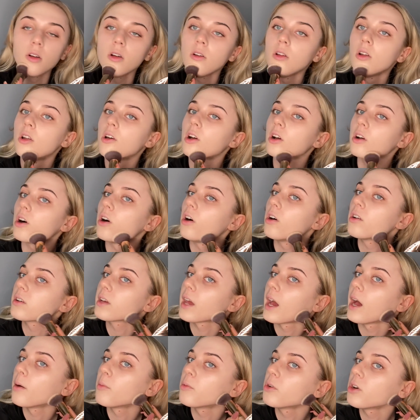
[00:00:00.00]
Look, on
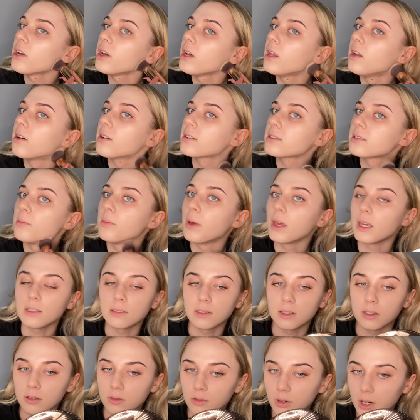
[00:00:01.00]
camera, it looks
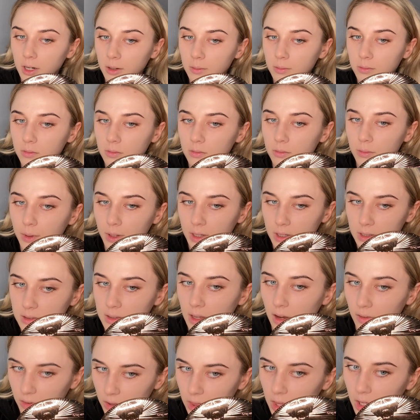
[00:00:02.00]
amazing, right? Because
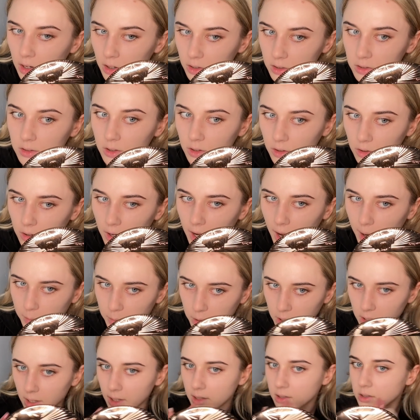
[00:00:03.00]
everything looks good on
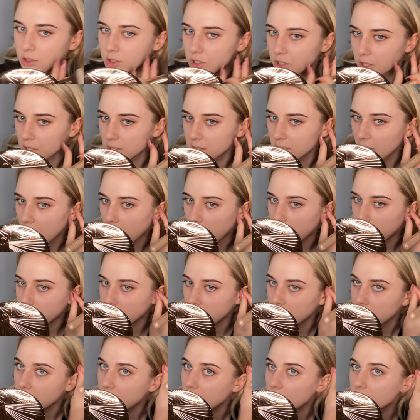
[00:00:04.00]
camera. That's just how
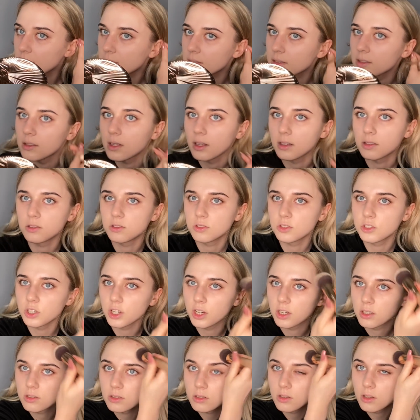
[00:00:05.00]
it is. That's
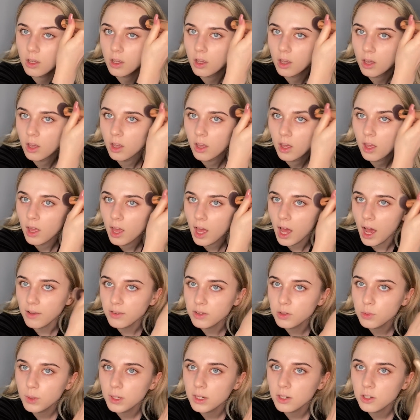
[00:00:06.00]
just... I have
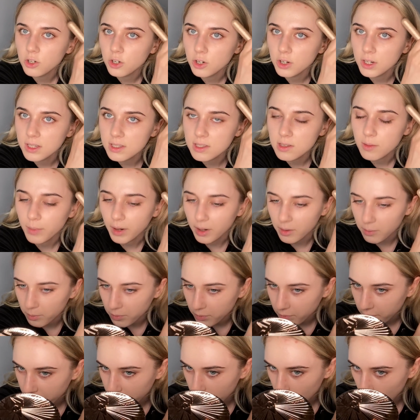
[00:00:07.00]
this weird crease in my
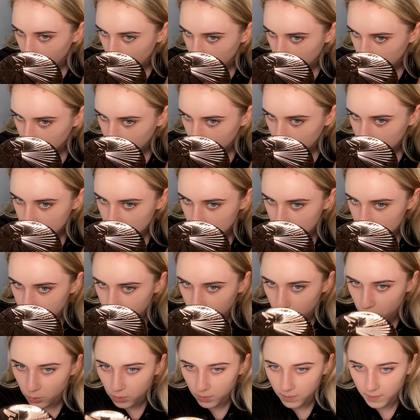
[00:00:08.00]
forehead. I think it's just
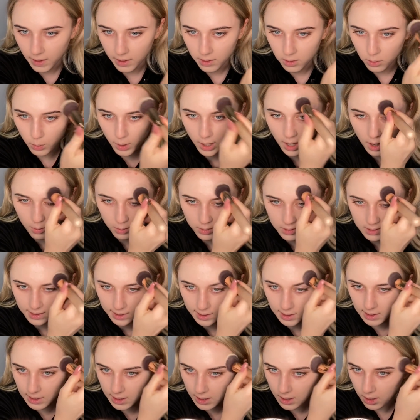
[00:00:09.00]
from like the way I was
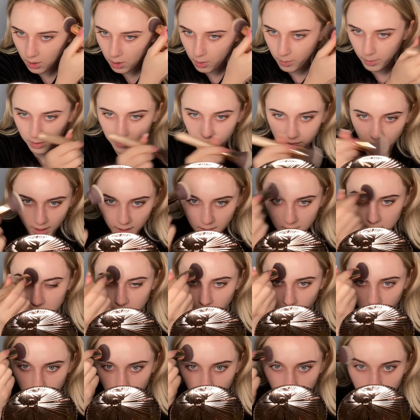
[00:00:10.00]
like leaning on my face.
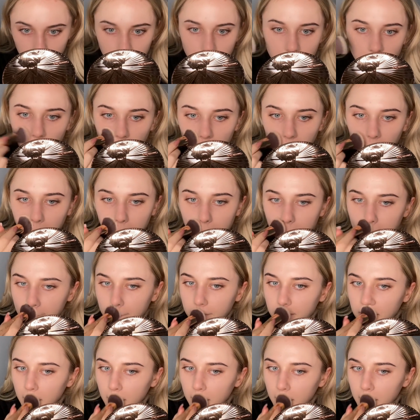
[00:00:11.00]
I don't know. Okay.